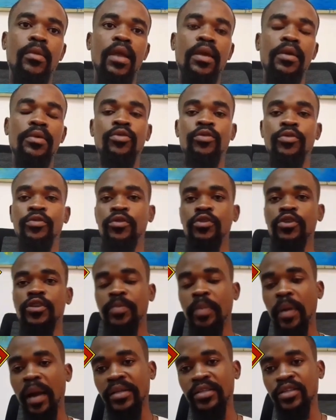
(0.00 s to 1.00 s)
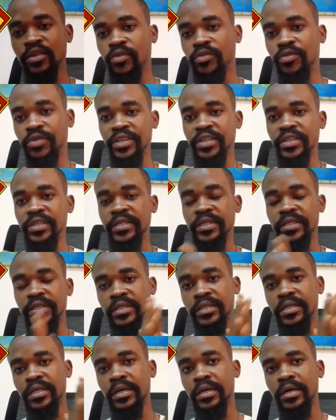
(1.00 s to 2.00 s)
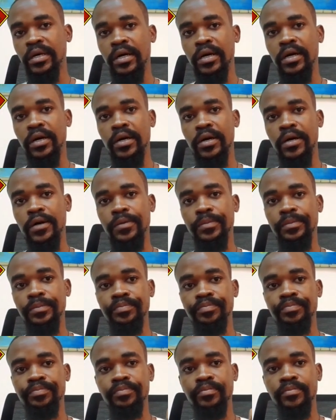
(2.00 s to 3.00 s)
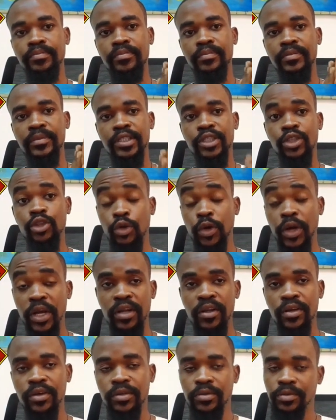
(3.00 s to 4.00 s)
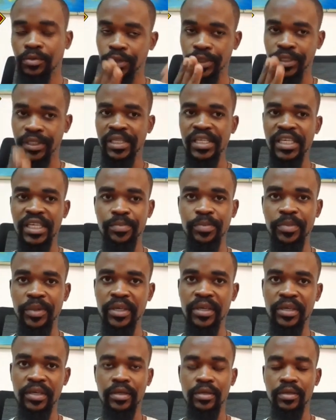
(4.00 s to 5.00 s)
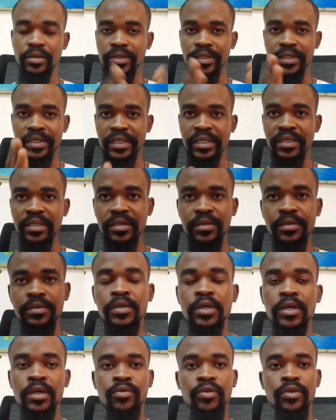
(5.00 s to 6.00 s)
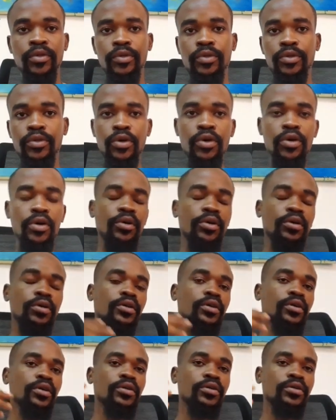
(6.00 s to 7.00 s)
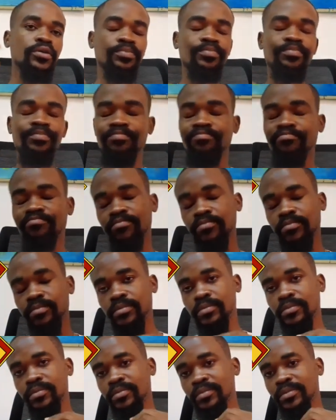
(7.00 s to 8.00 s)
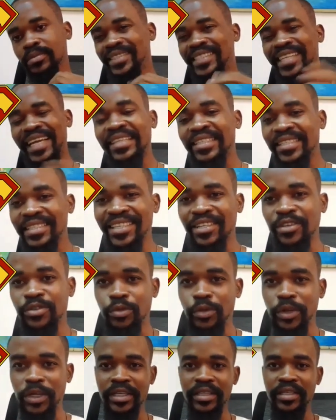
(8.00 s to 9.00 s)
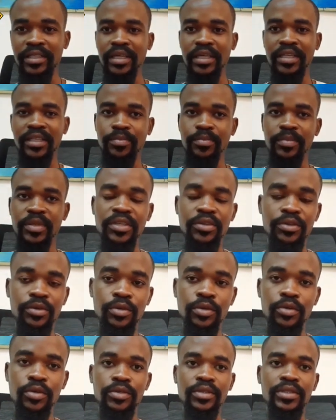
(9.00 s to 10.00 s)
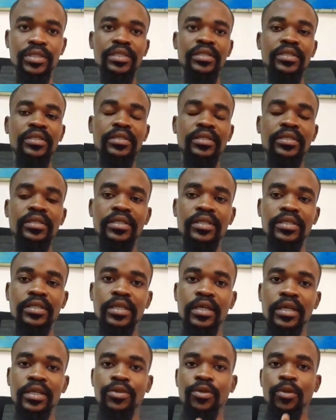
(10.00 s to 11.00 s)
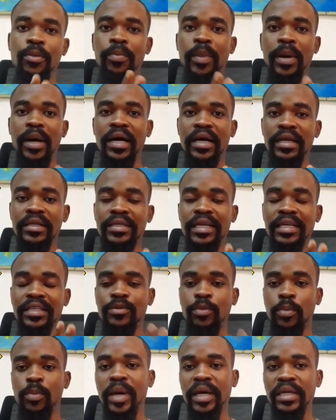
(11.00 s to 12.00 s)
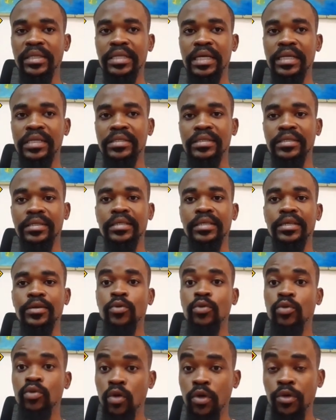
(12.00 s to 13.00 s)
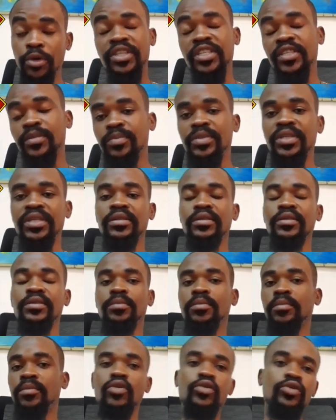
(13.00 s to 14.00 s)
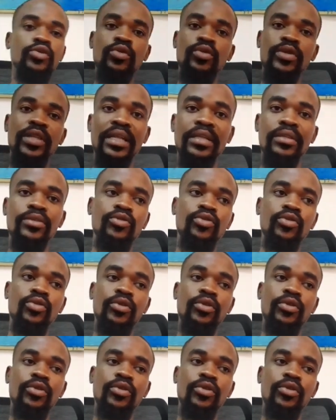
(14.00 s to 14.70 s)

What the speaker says: The first part of this trailer, the sneak peek, the scene with the dog, that didn't really get me, you know. This is the part, that's the part that worries me more so than, you know,